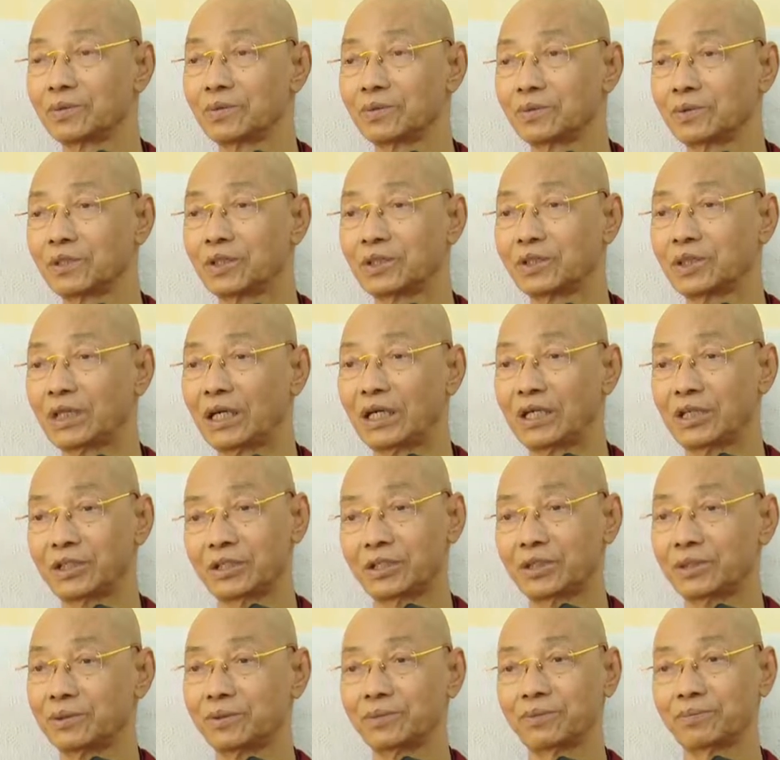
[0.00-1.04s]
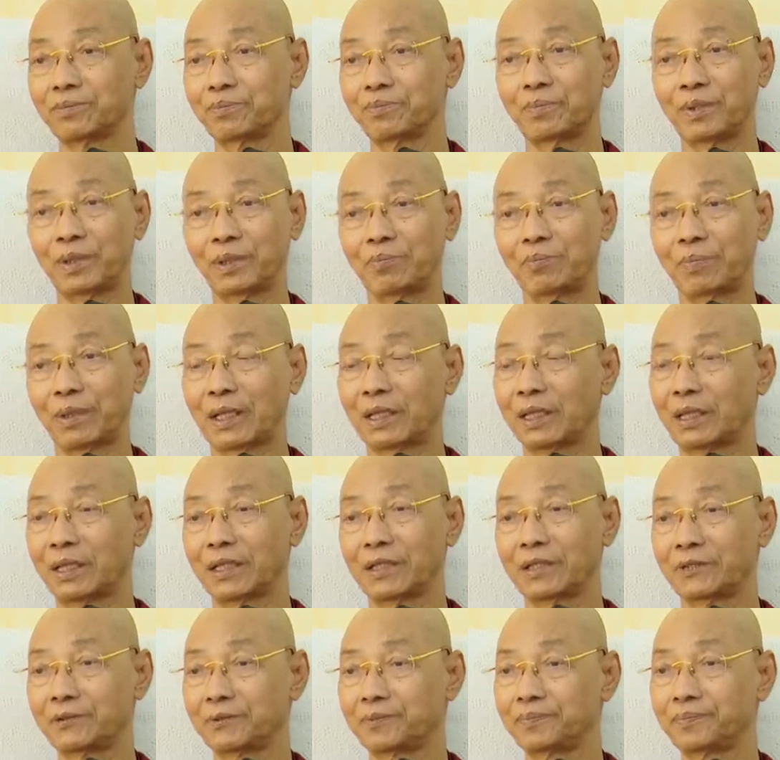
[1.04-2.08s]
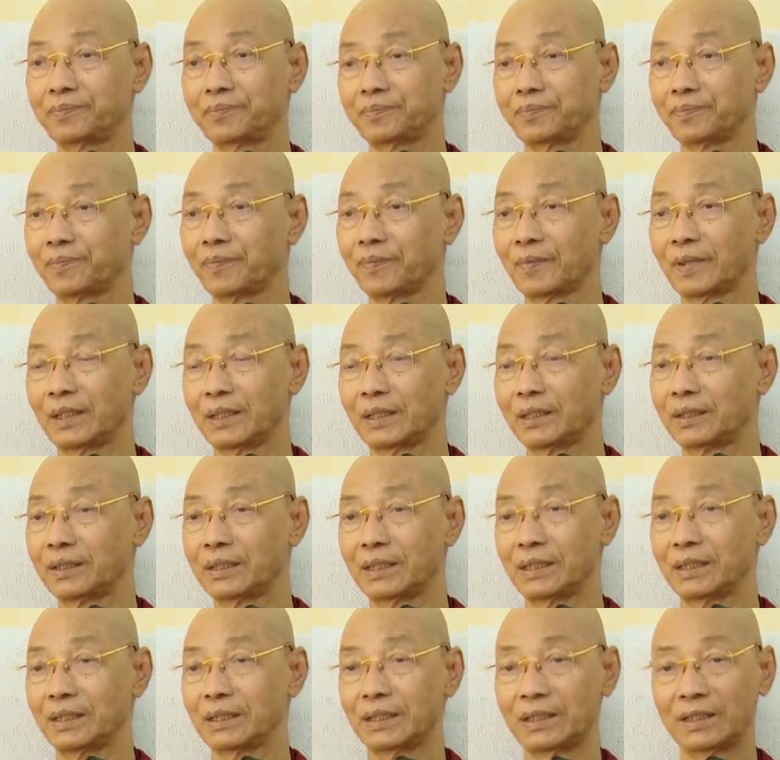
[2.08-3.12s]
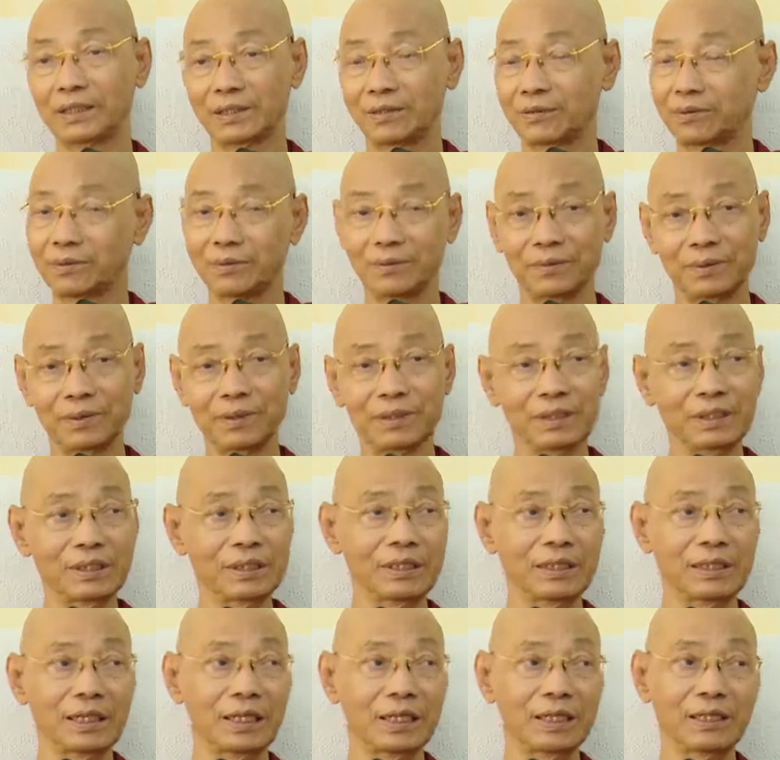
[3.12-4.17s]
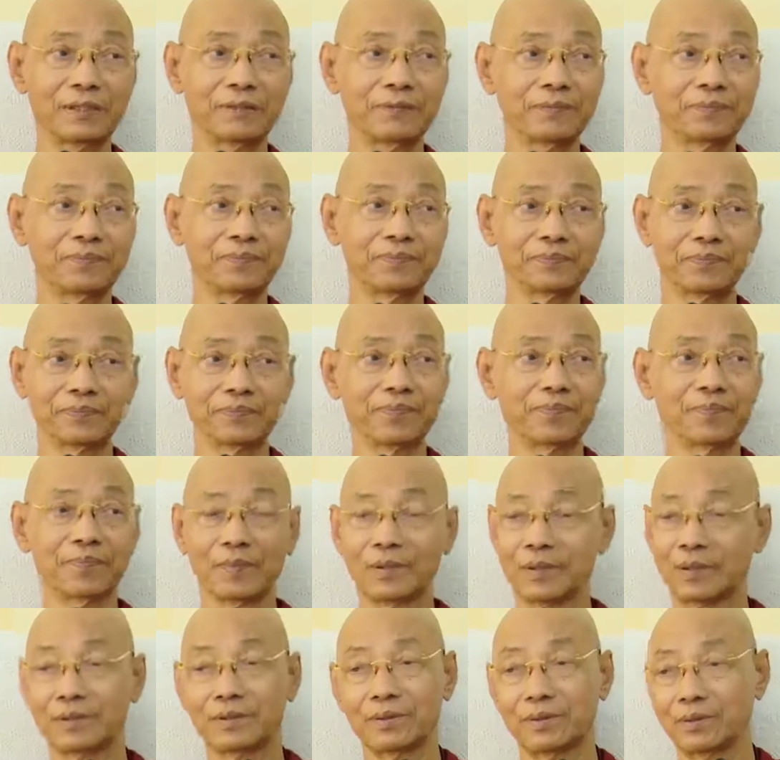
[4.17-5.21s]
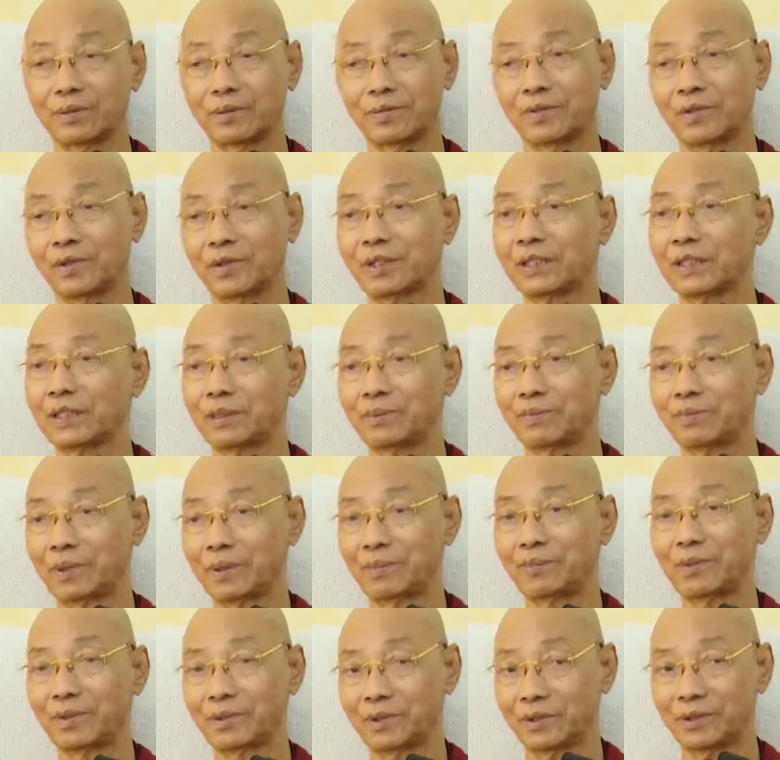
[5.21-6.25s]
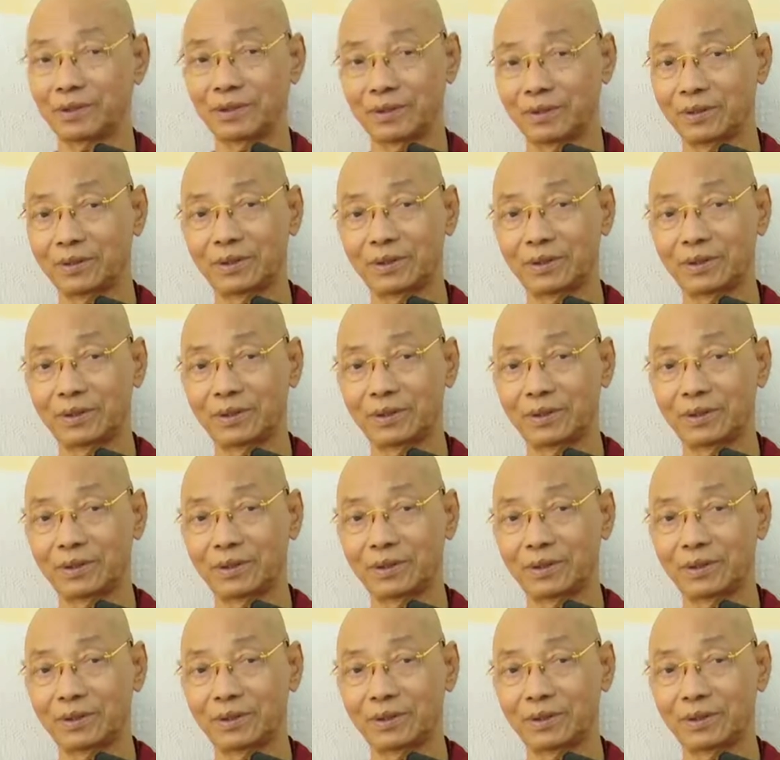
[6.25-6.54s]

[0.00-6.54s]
research paper, they can do here. So for that purpose,